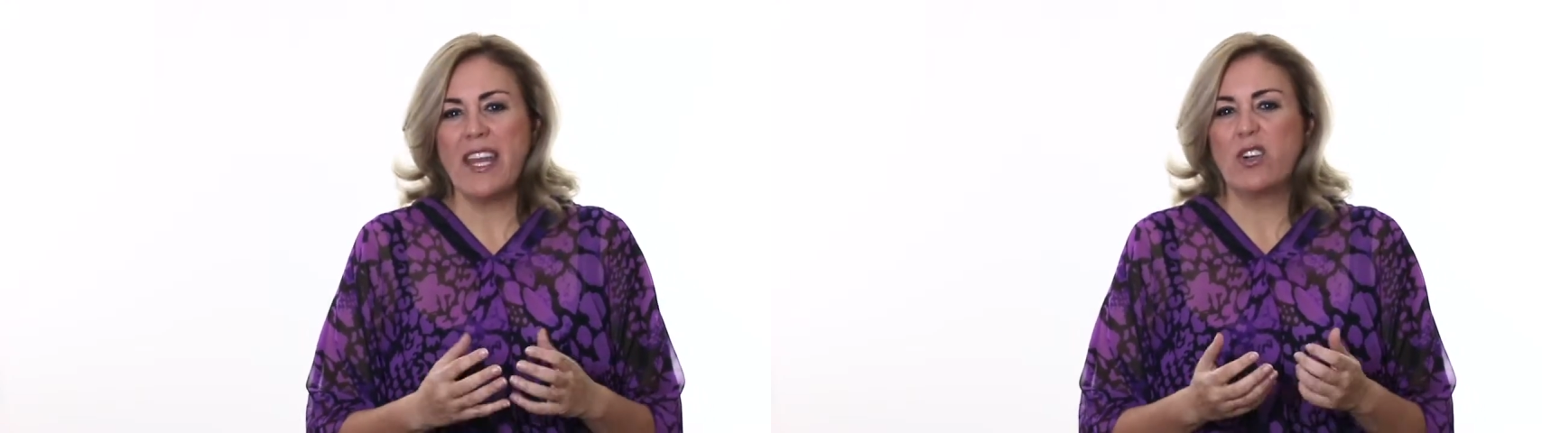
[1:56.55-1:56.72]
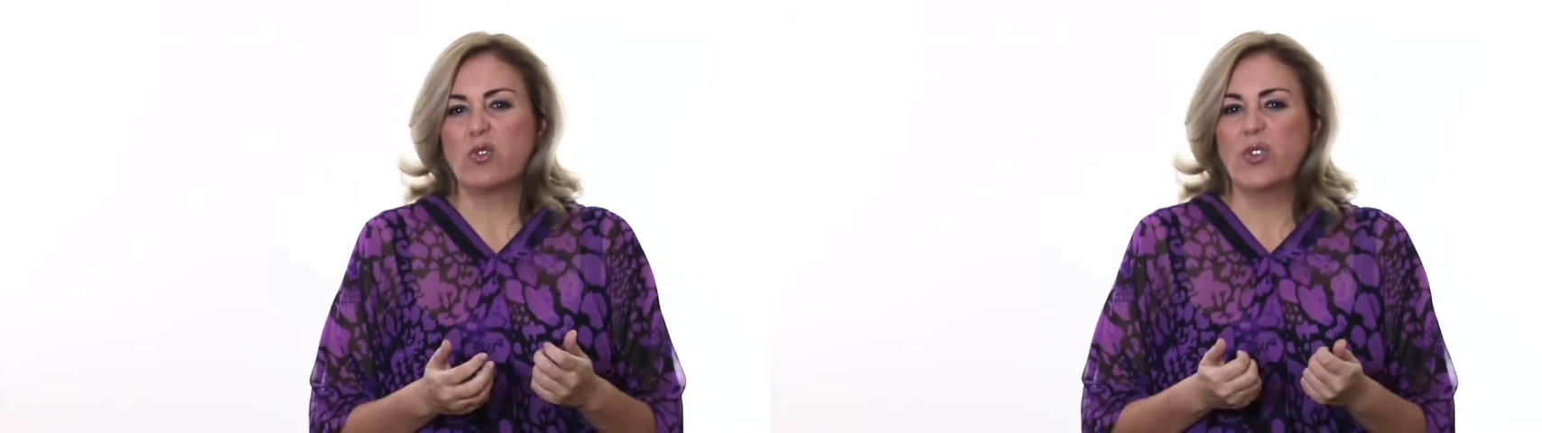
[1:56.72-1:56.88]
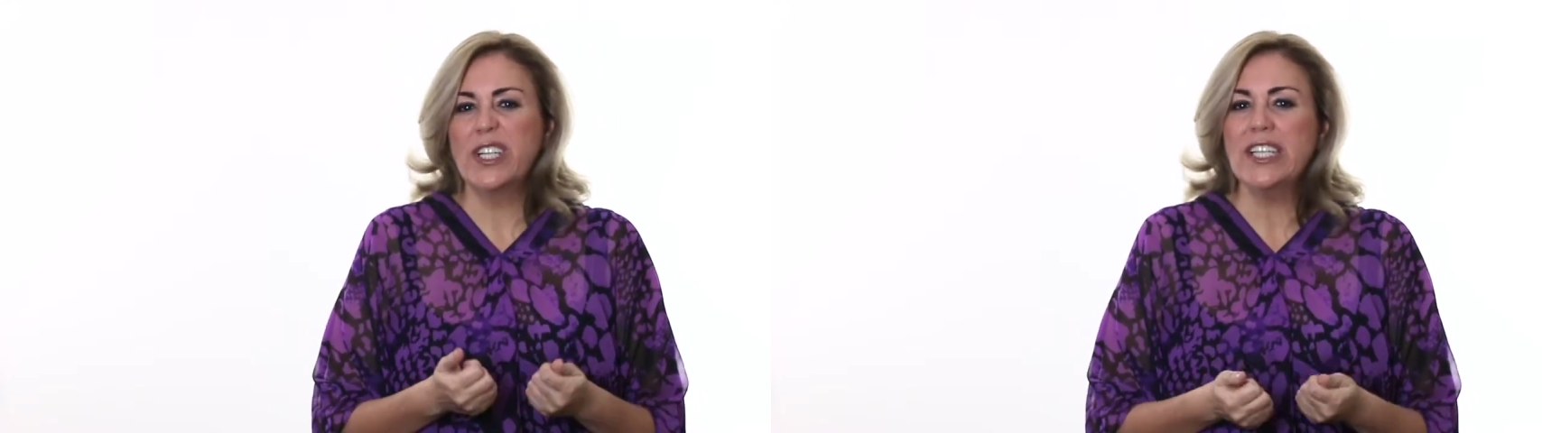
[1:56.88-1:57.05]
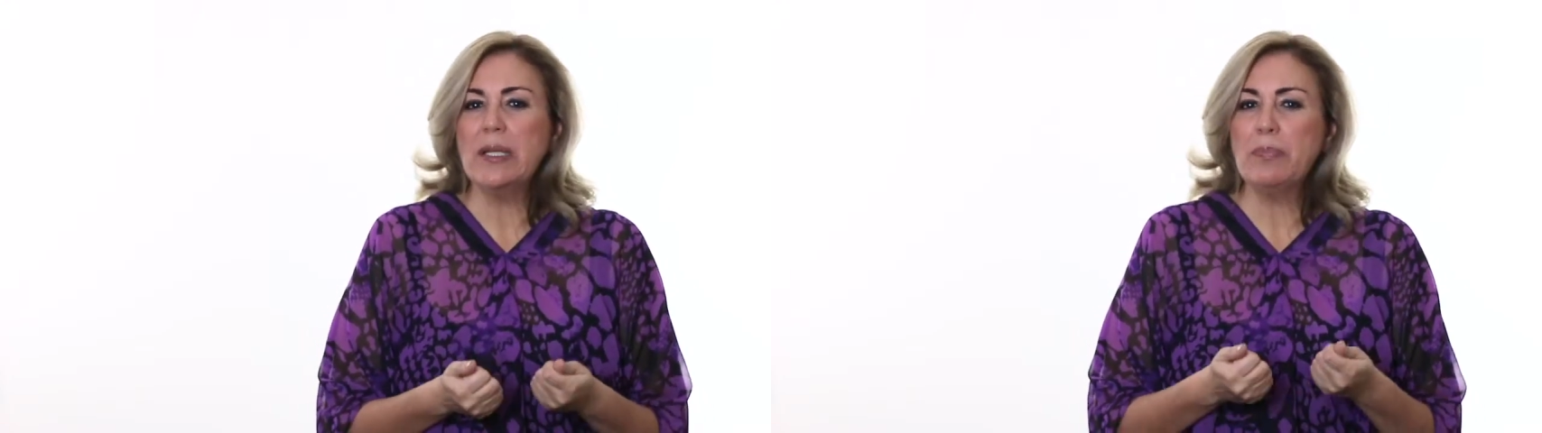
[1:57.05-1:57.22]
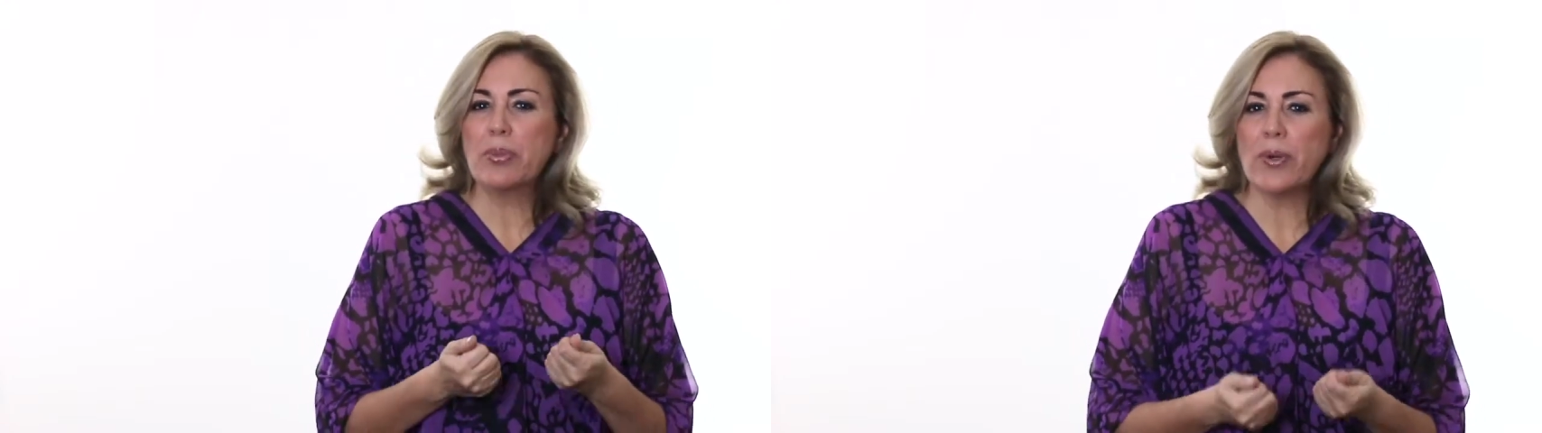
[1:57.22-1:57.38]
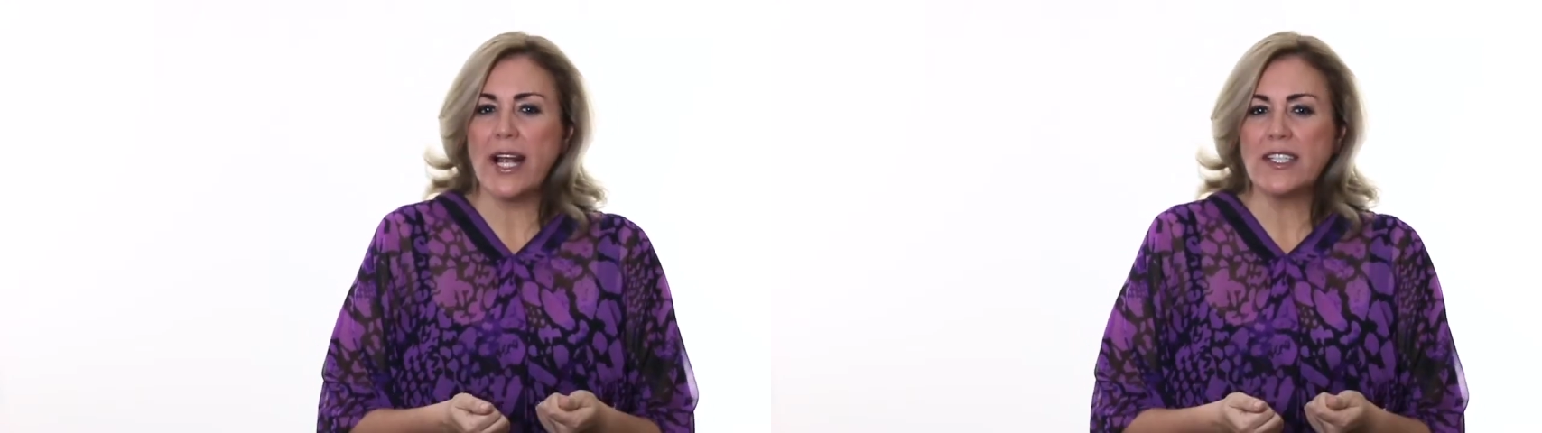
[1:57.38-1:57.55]
in a really
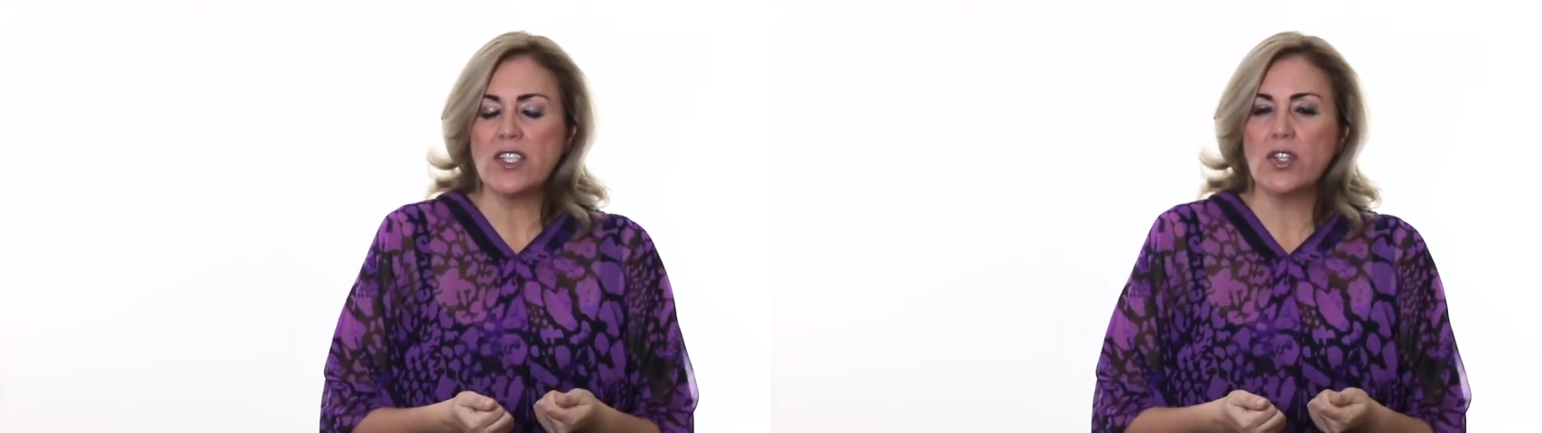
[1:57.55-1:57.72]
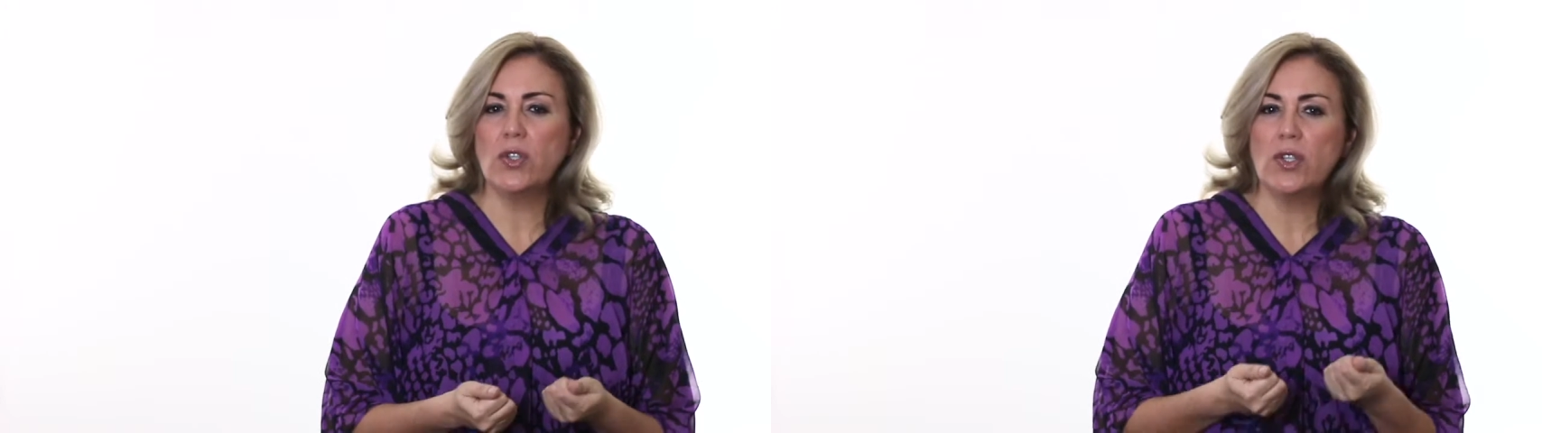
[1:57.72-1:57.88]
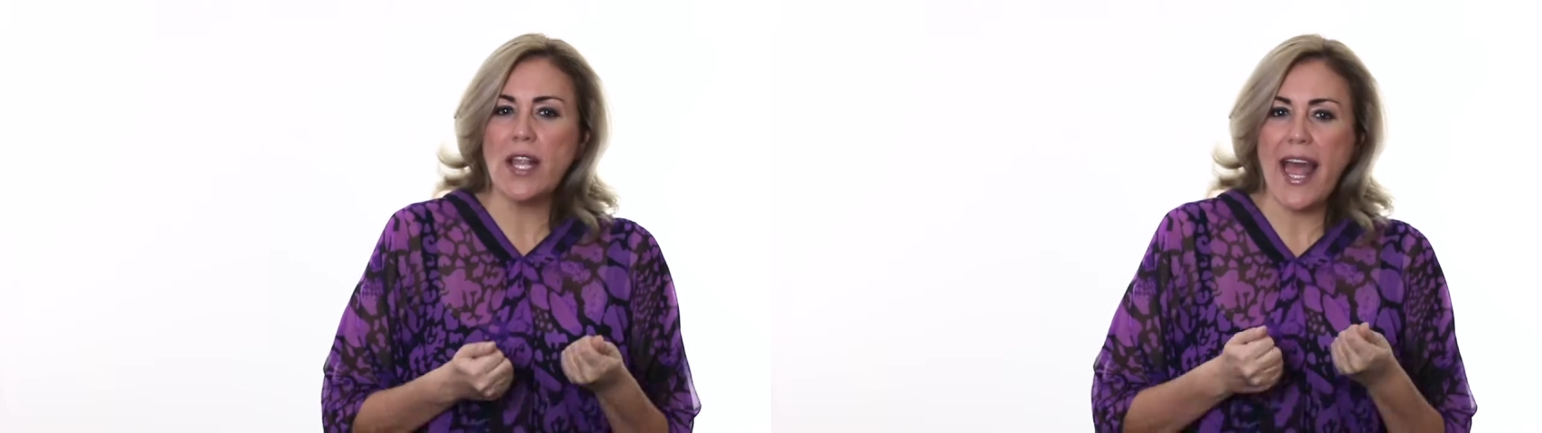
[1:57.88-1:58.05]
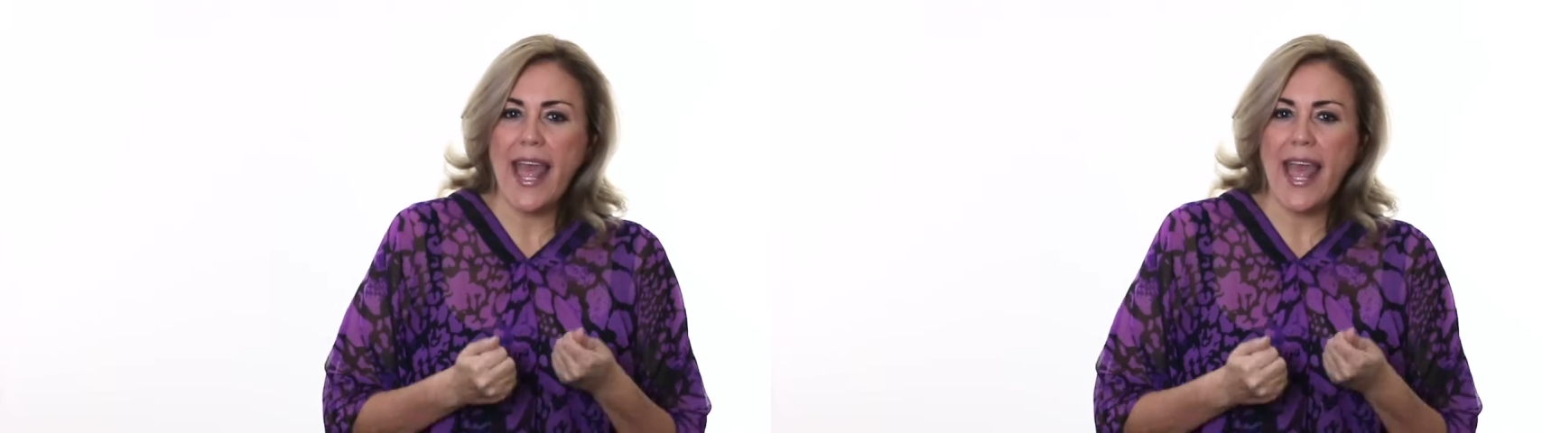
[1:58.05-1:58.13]
practical,